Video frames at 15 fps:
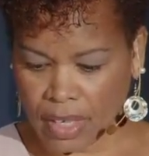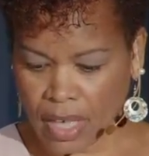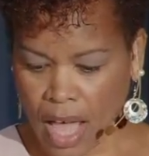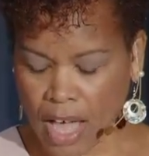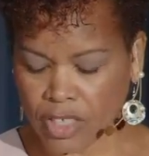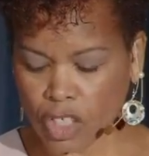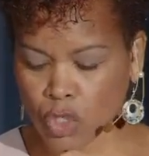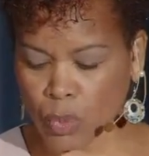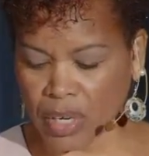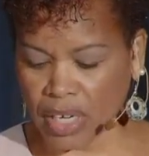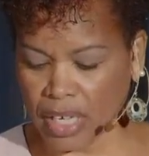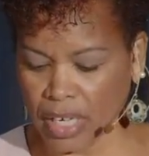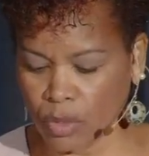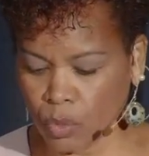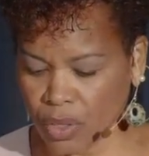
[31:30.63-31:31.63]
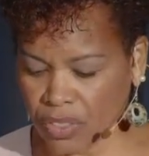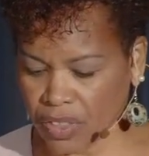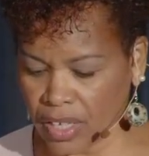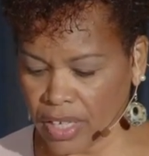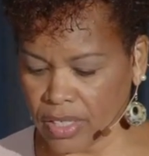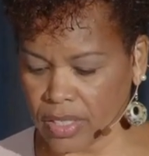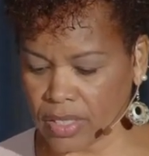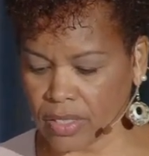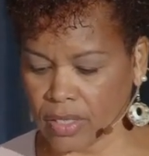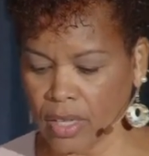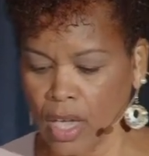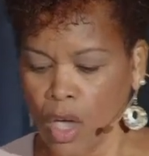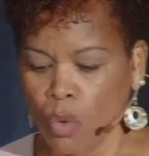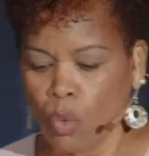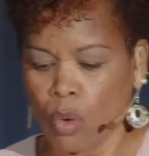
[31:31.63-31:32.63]
I just want to end with this.
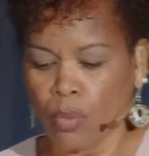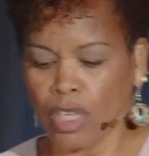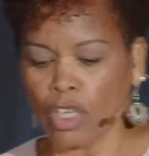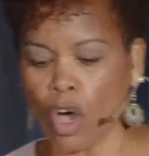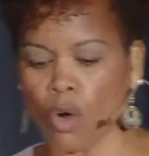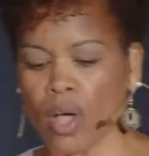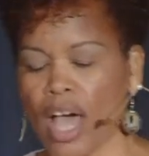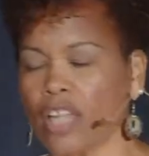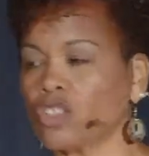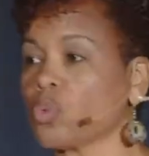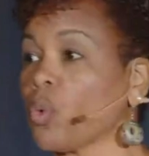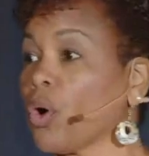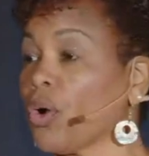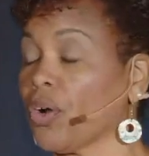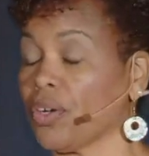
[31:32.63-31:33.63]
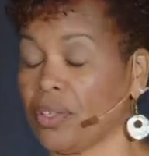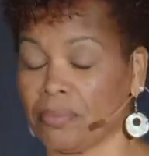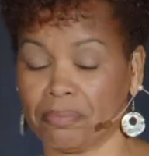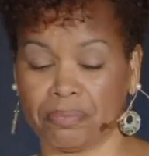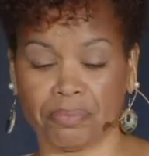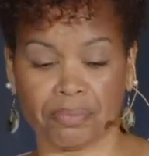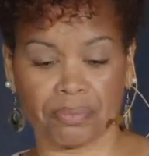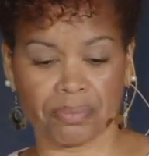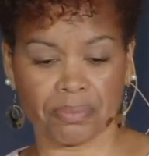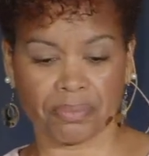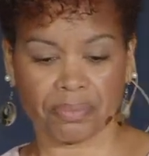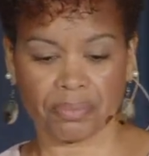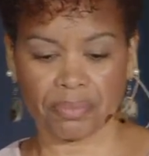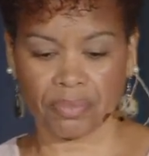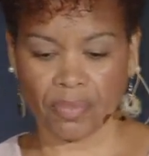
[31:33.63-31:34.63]
When we know God's word,
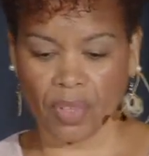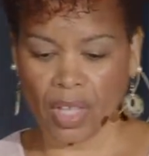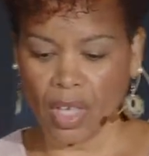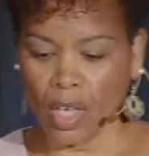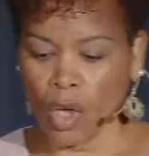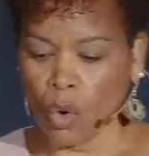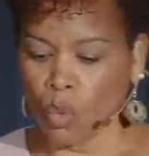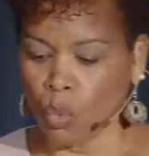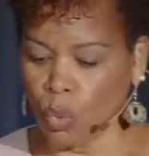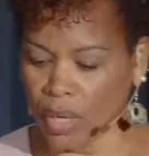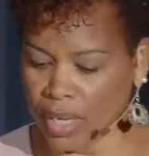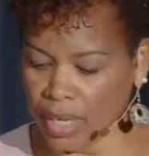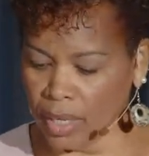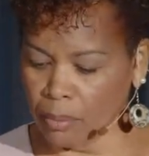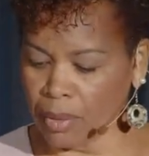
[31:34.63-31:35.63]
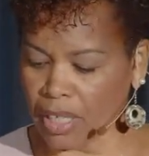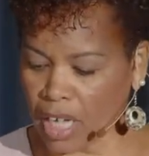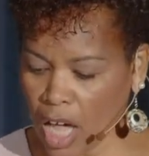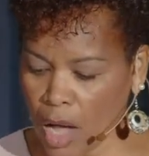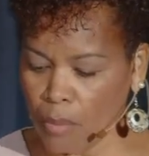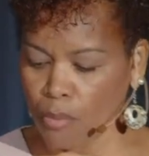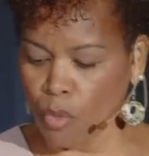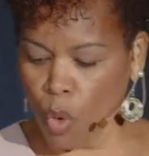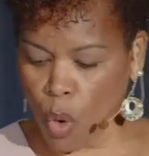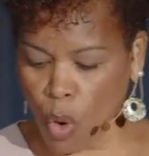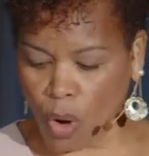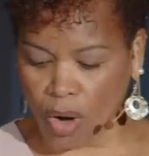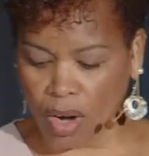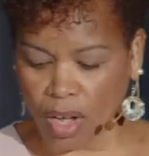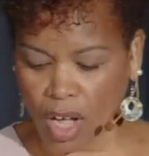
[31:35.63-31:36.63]
we become
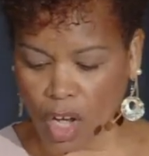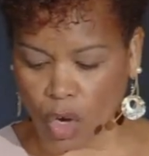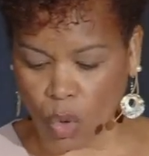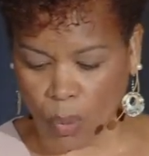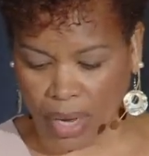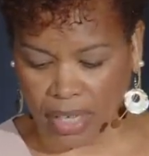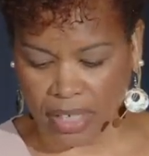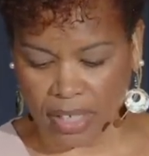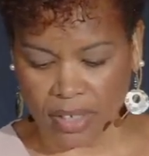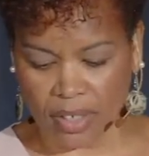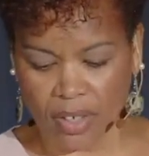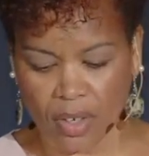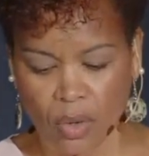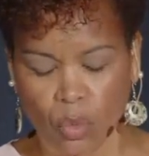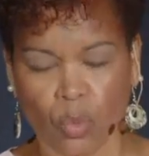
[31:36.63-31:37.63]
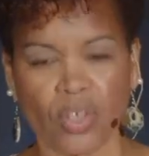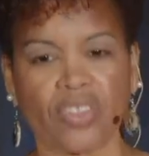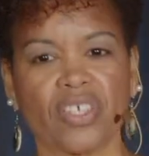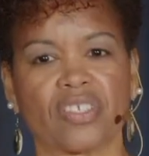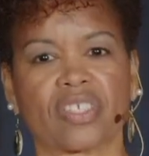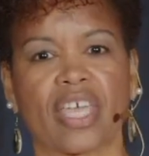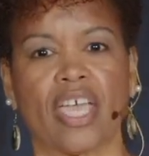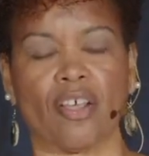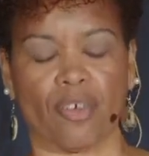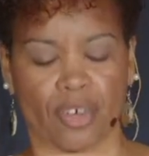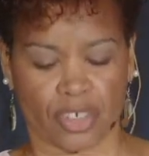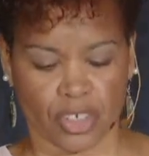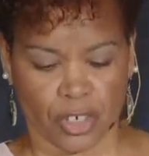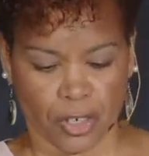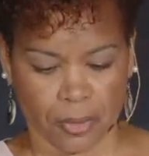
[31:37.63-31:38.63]
more acquainted with his
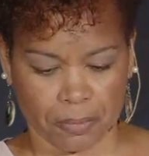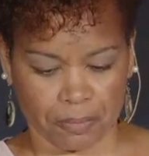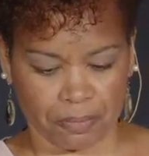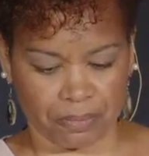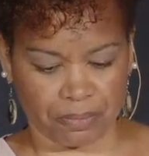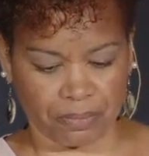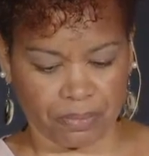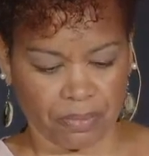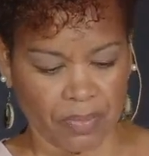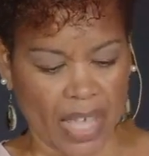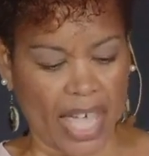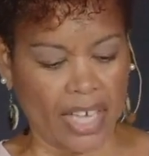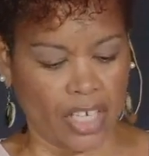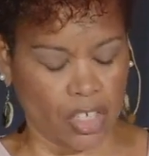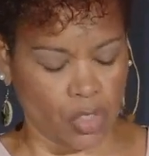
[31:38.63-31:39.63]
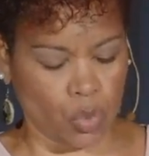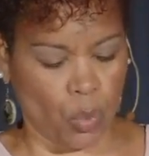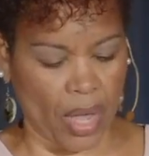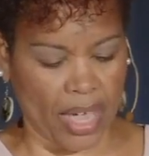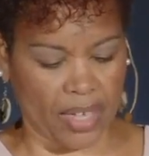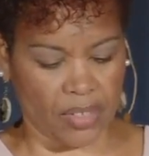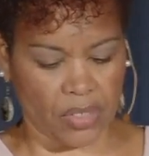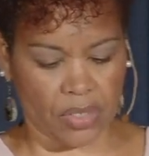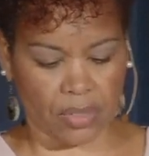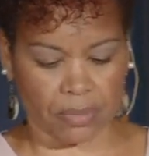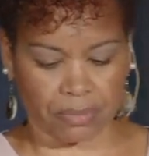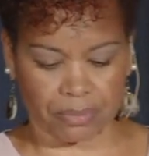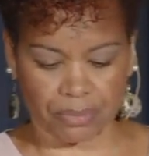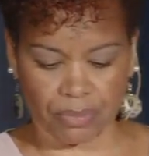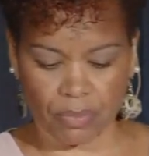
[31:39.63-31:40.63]
character and his ways.
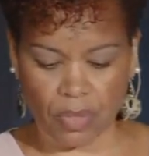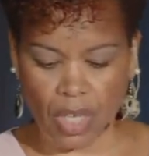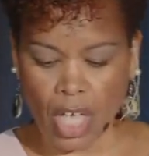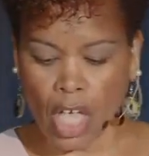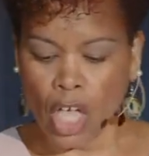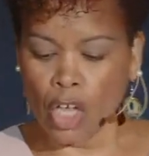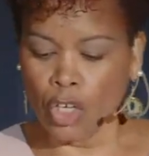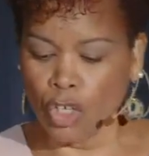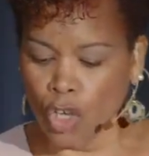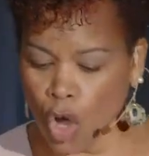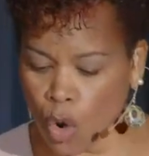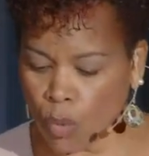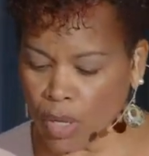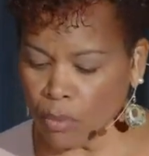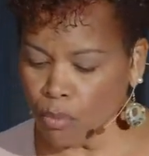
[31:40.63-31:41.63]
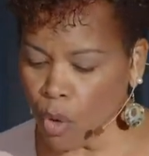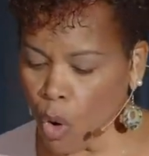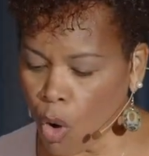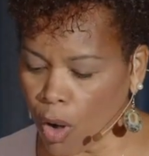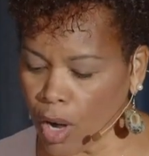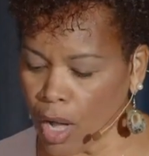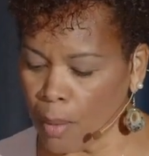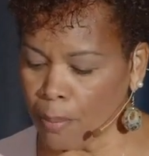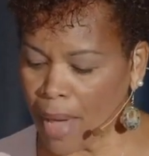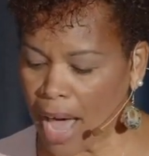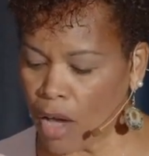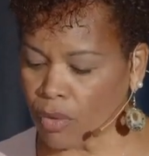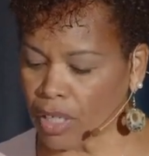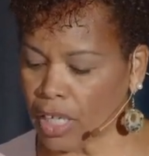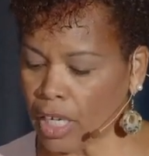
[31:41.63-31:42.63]
Knowing more
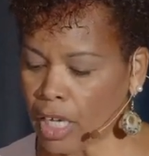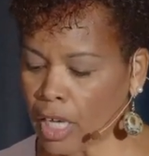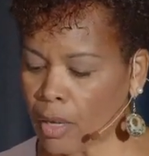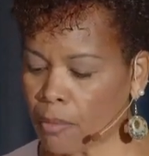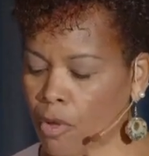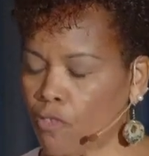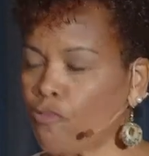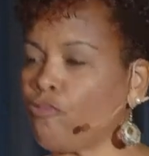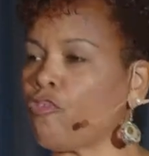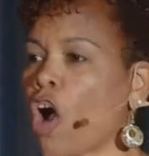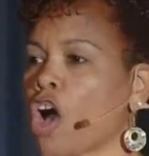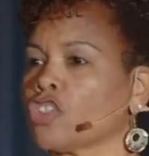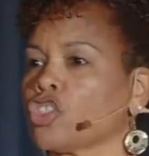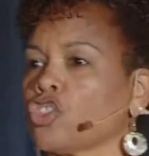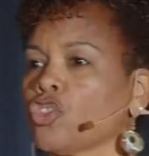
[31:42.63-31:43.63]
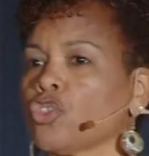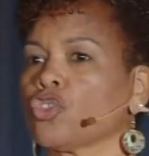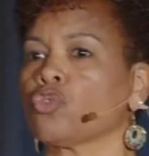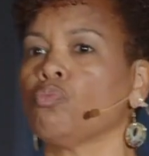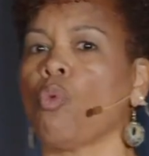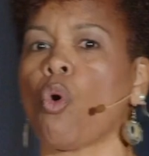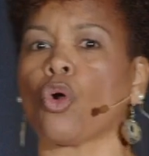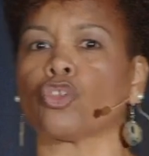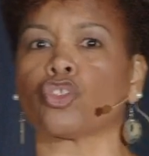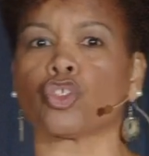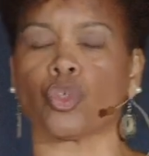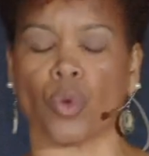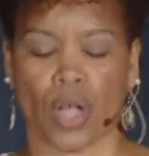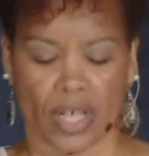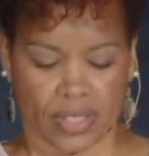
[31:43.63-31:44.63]
about him fosters more
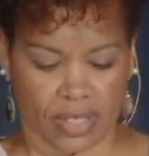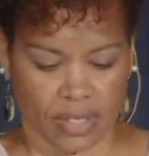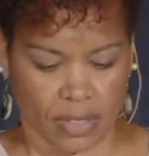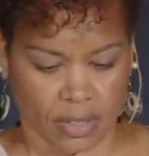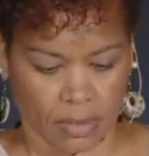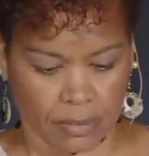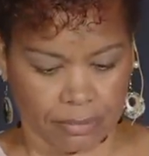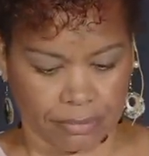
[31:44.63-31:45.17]
trust